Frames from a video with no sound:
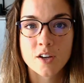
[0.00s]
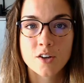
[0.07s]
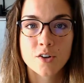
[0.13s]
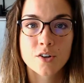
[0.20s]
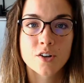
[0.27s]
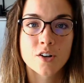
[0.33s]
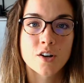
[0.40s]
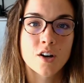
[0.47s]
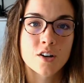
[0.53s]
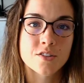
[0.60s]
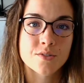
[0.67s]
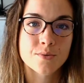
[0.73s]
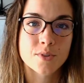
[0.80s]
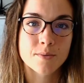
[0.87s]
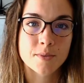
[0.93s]
You're going to also
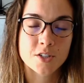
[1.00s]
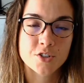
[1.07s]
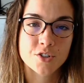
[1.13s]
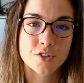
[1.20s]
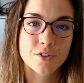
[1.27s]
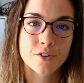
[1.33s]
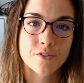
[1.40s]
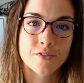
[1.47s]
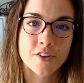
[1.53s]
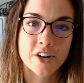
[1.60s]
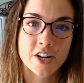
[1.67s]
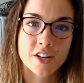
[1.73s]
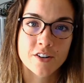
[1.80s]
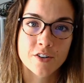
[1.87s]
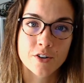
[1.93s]
want to make sure you
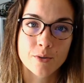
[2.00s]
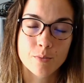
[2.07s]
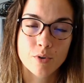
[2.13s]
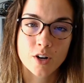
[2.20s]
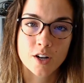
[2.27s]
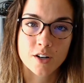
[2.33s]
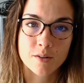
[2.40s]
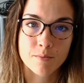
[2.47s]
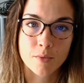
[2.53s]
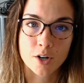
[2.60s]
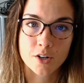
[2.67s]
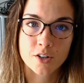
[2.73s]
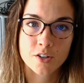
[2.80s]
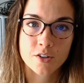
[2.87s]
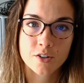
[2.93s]
invite your product
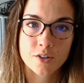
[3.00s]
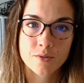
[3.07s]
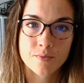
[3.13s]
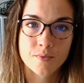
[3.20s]
marketer